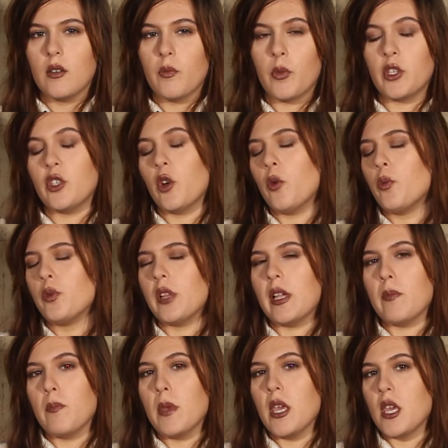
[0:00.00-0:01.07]
But don't
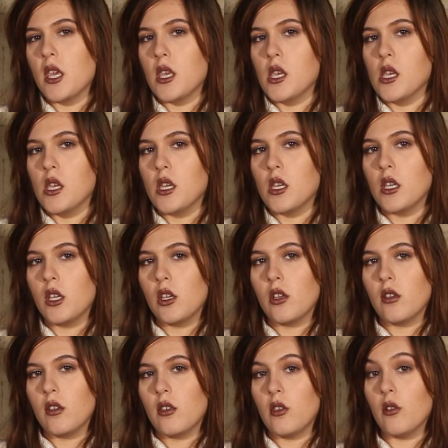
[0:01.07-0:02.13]
blame me.
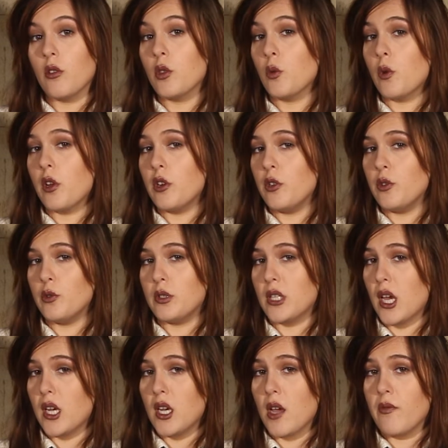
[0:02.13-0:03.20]
You're the one who
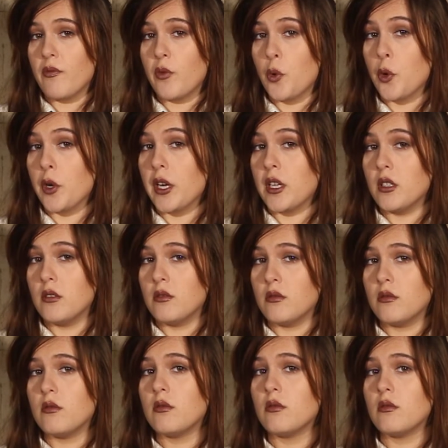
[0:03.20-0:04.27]
signed up for it,
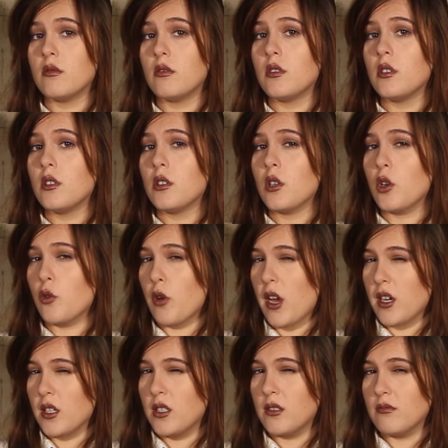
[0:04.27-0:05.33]

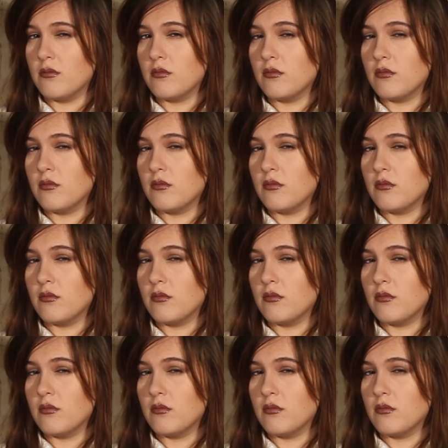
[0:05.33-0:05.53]
correct?